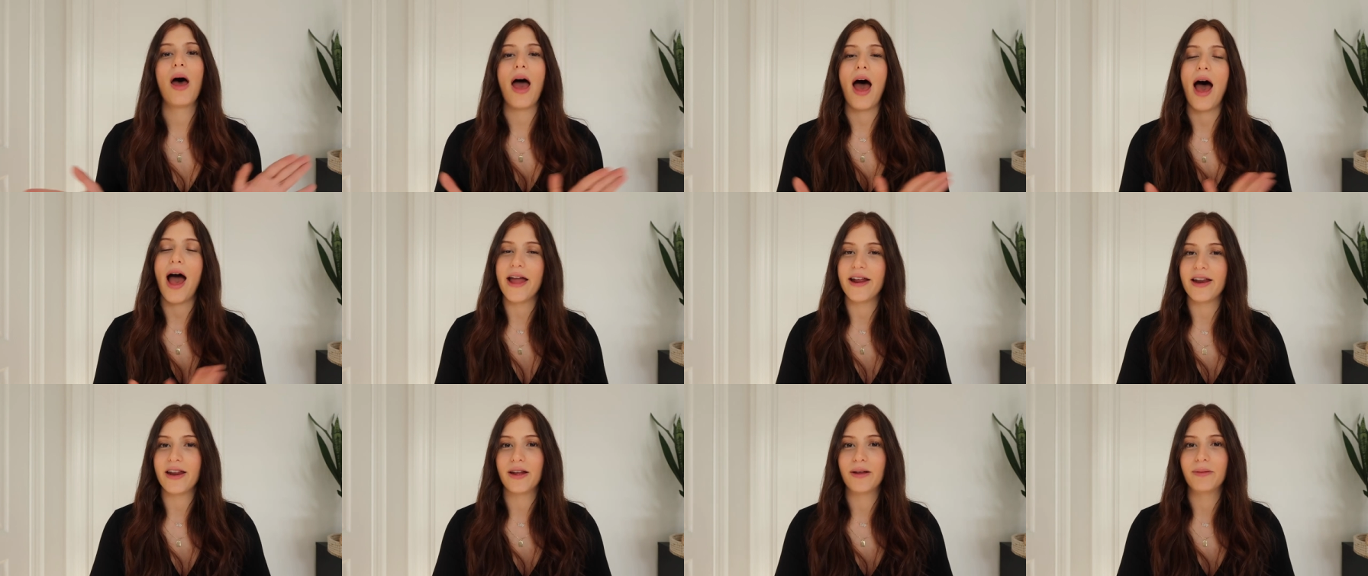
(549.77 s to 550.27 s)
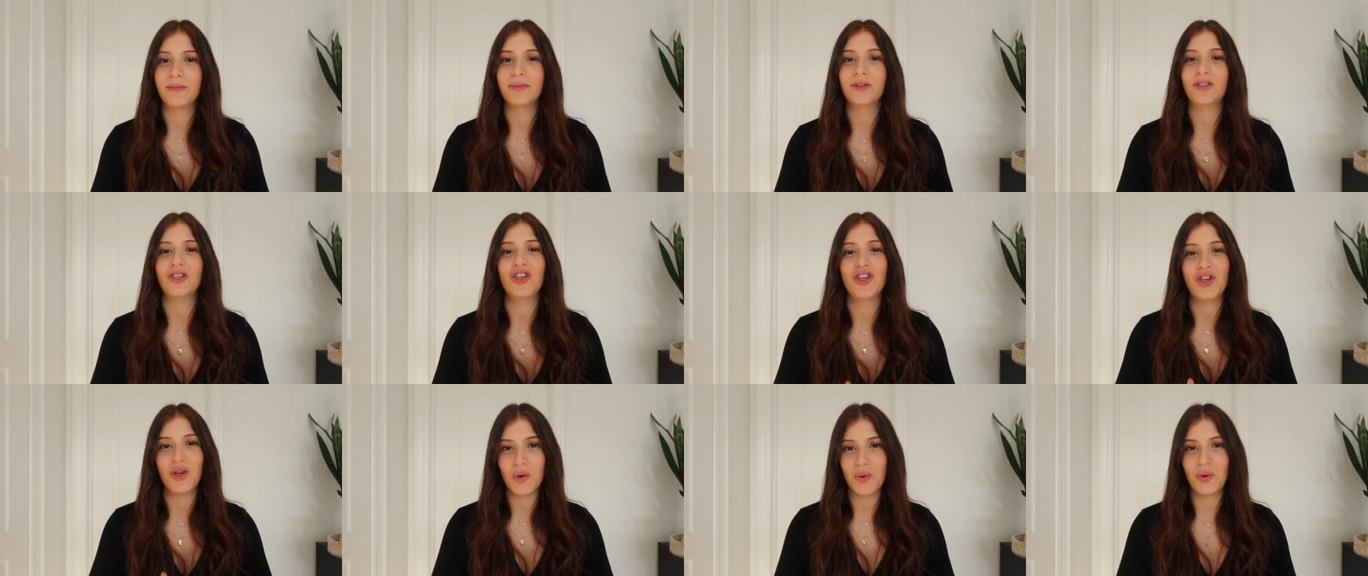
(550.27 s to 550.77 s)
items
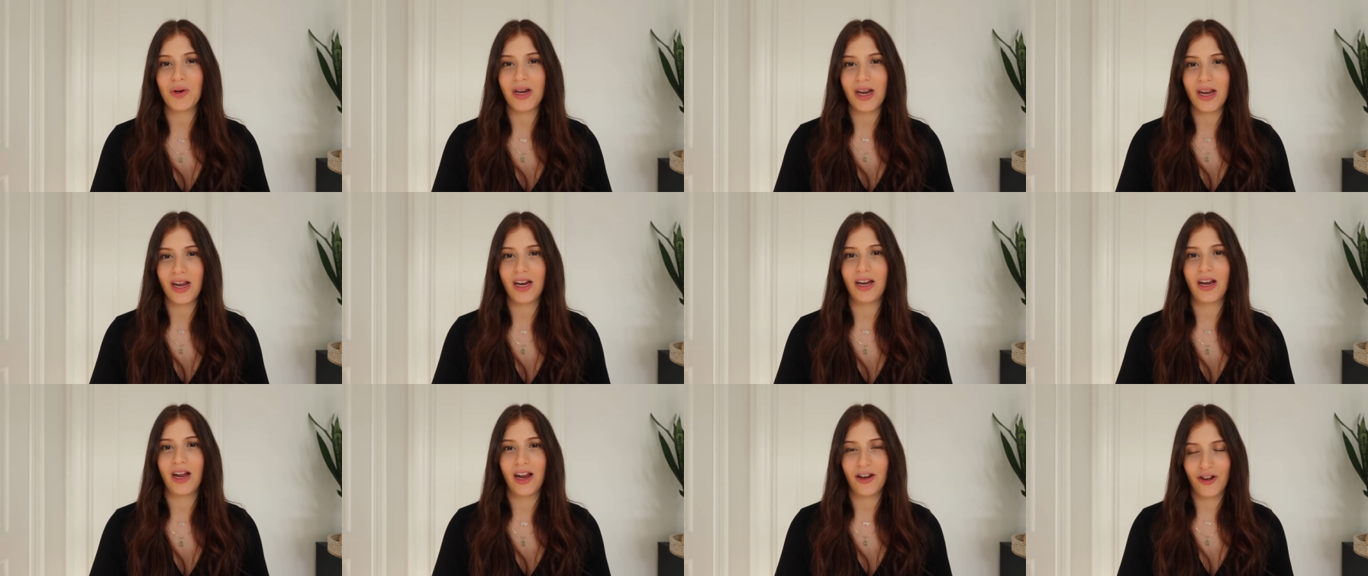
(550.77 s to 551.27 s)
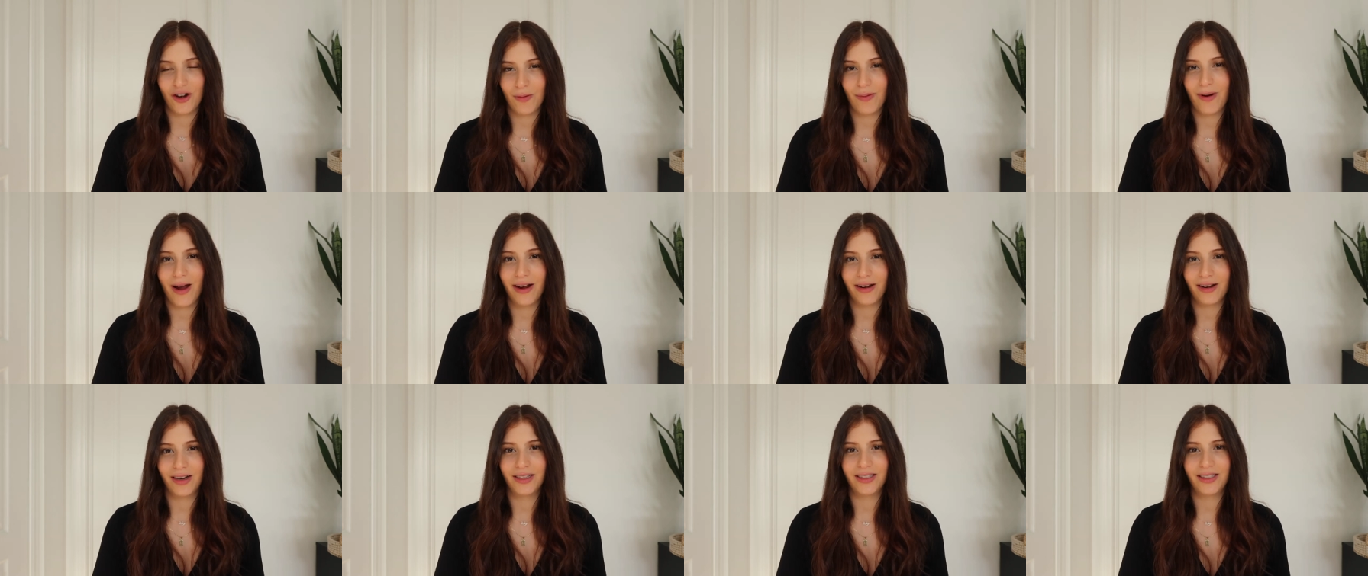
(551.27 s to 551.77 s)
you need in your
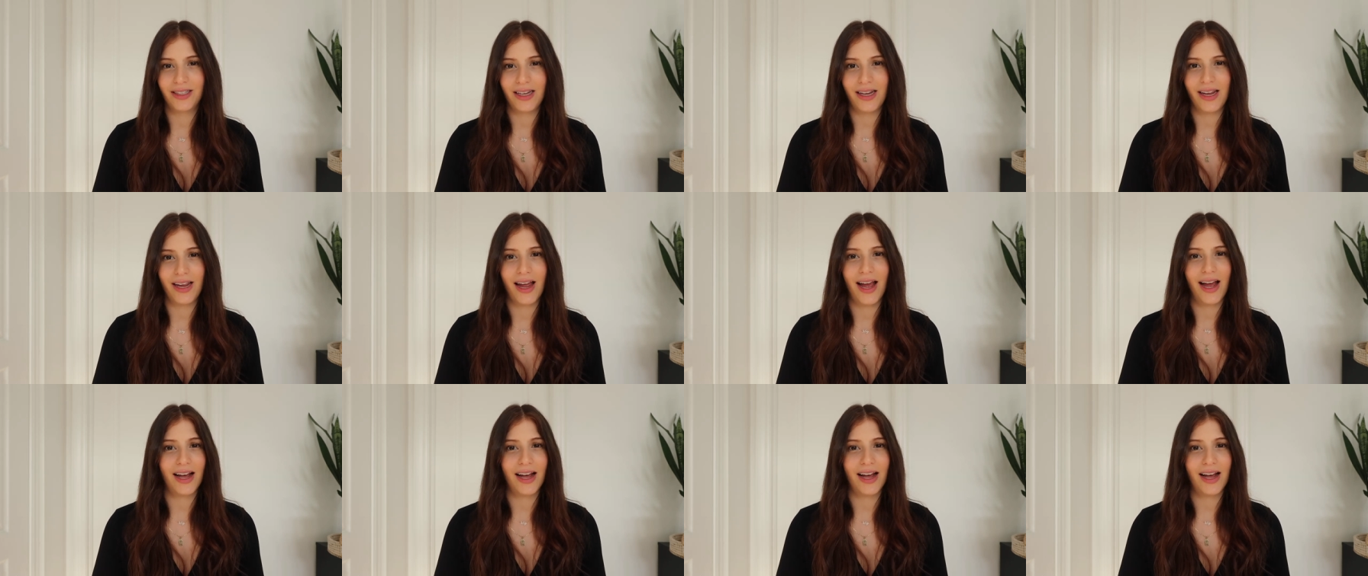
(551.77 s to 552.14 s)
pregnancy.